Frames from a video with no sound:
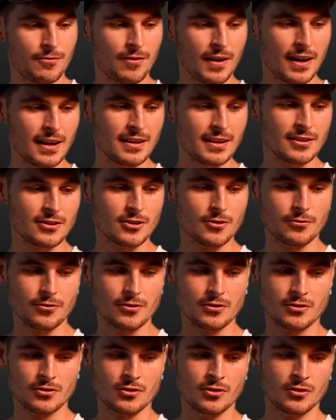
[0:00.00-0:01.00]
fairly
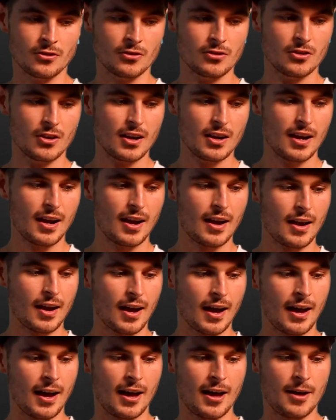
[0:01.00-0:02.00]
indifferent,
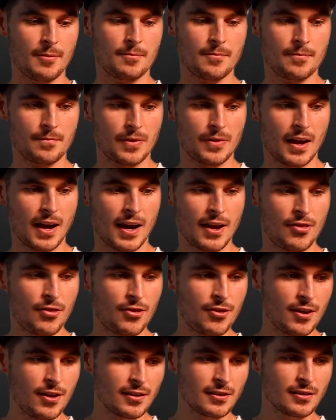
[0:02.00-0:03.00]
I
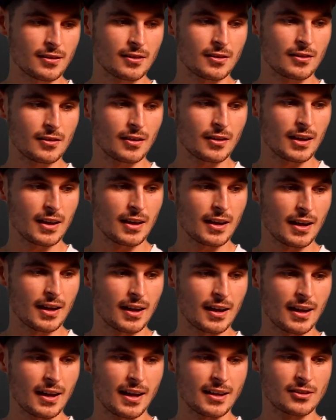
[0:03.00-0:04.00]
think
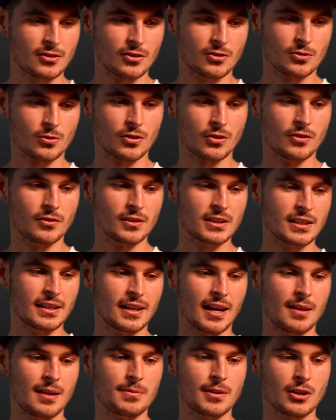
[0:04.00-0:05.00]
it's a
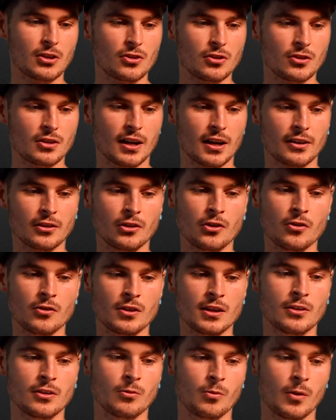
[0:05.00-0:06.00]
game that could kind of go
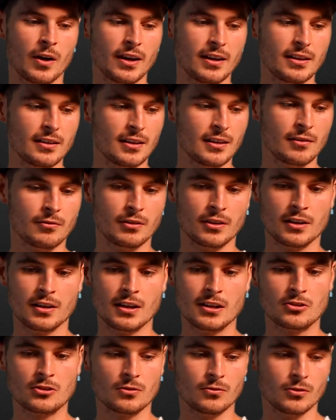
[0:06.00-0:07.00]
either way, given the
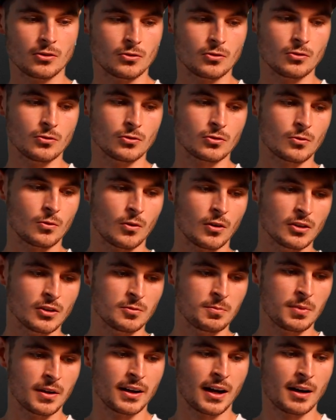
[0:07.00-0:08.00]
nature of the 2 squads,
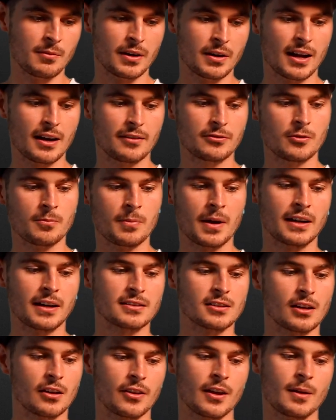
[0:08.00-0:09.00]
but I'm going to have to back
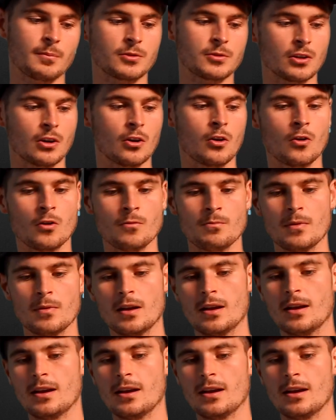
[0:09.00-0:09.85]
Southampton at home.